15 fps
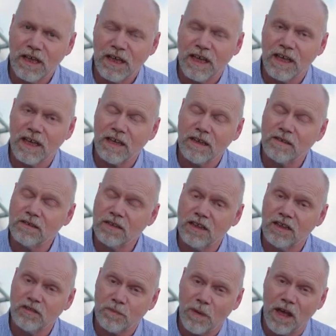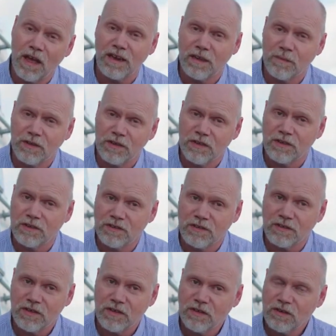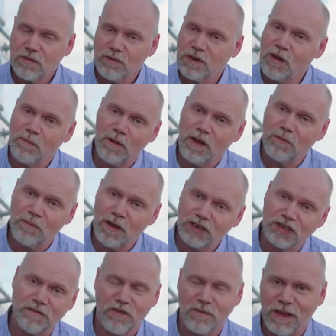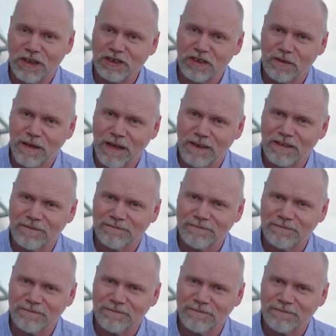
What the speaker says: and it's partly because we don't know much information about it.